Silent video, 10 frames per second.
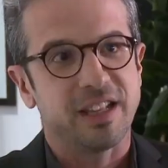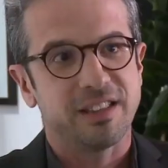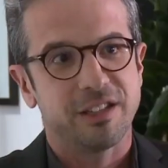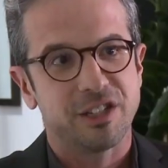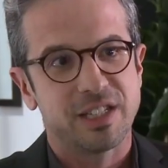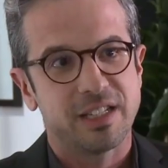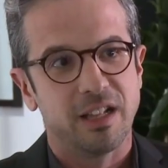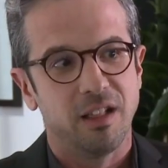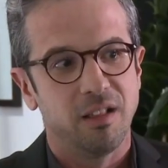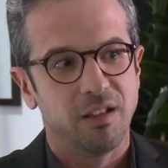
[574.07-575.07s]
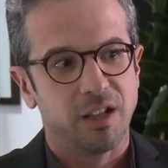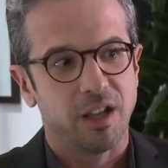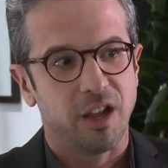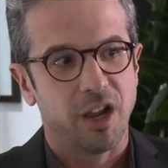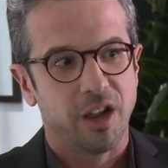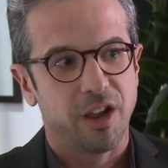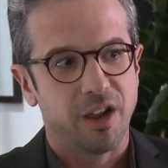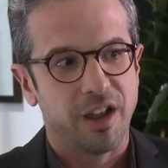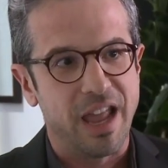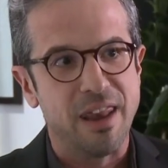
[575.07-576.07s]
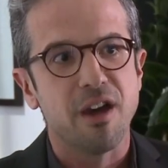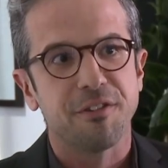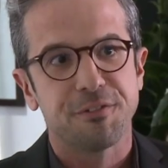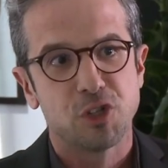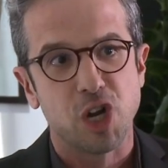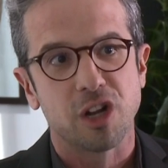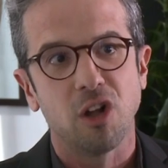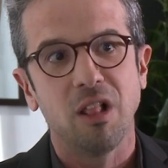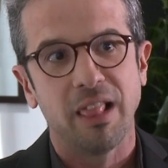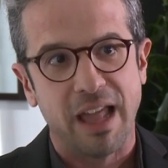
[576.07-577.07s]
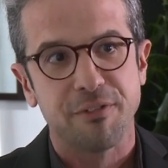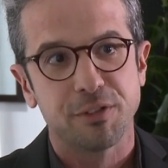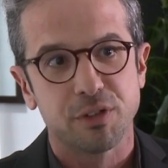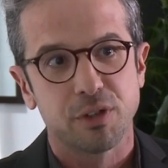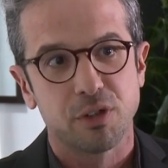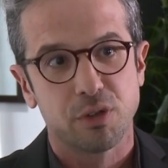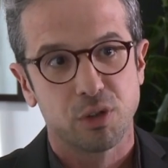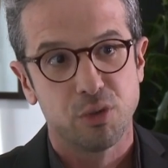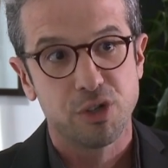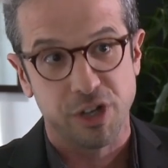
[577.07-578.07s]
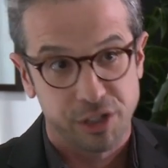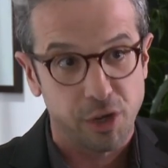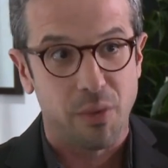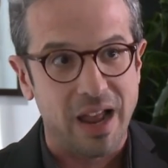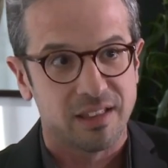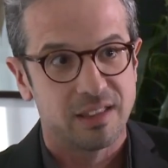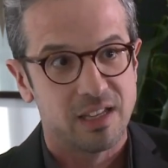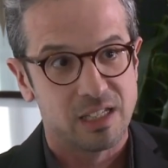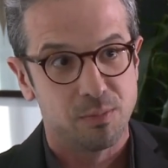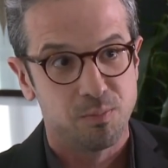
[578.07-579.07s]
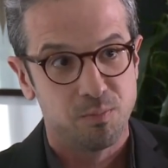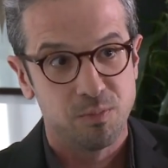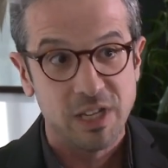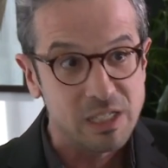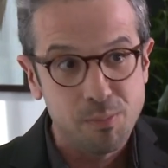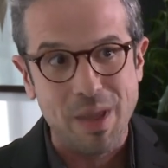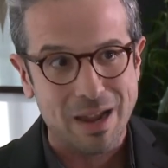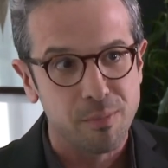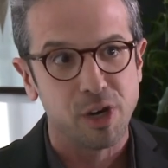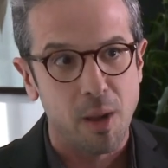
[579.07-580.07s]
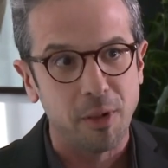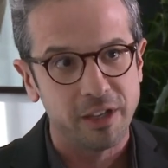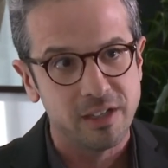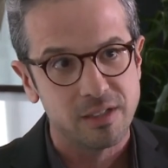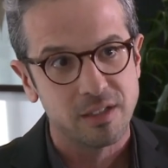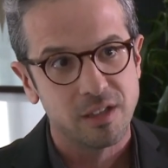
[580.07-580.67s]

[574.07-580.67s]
that there's still enough jungle left to counteract these big monopolies?